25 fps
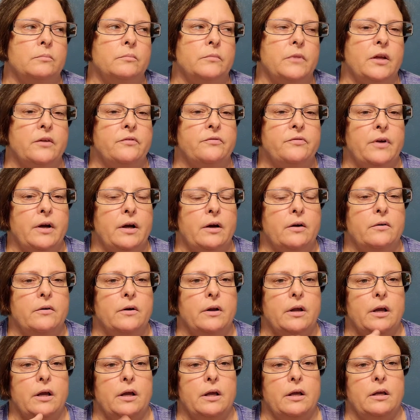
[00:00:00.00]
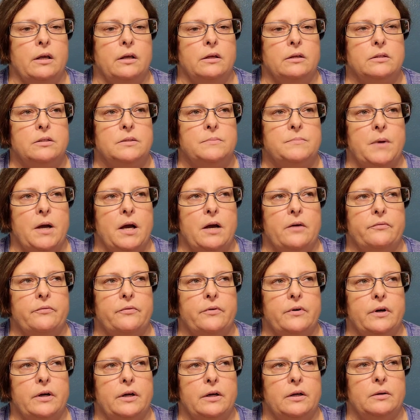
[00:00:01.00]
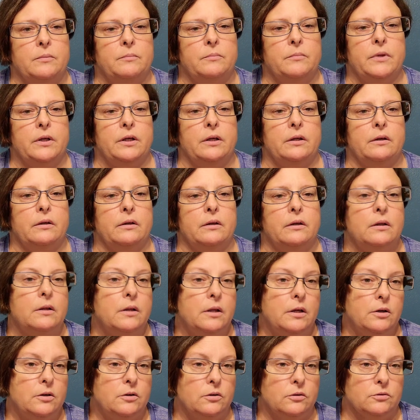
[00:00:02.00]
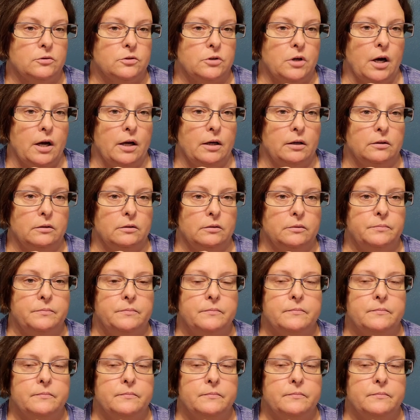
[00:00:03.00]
they found a spot for him in clinical trial.